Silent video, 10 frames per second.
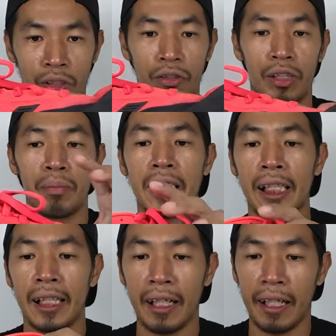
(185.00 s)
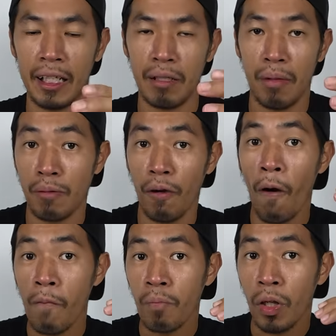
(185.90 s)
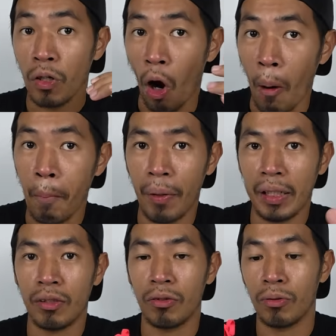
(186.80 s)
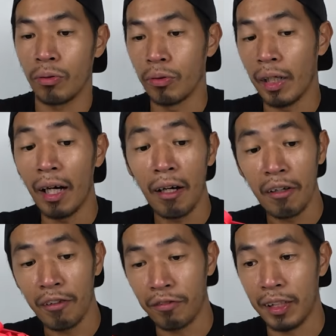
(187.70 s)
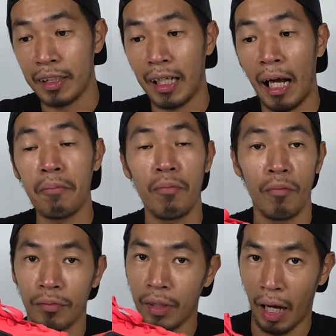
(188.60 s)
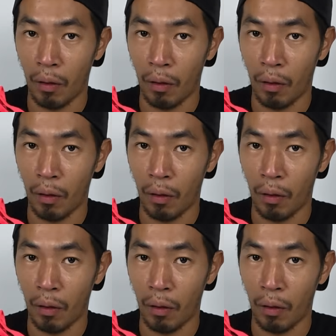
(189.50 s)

The shoes basically is much more compressed to the first time that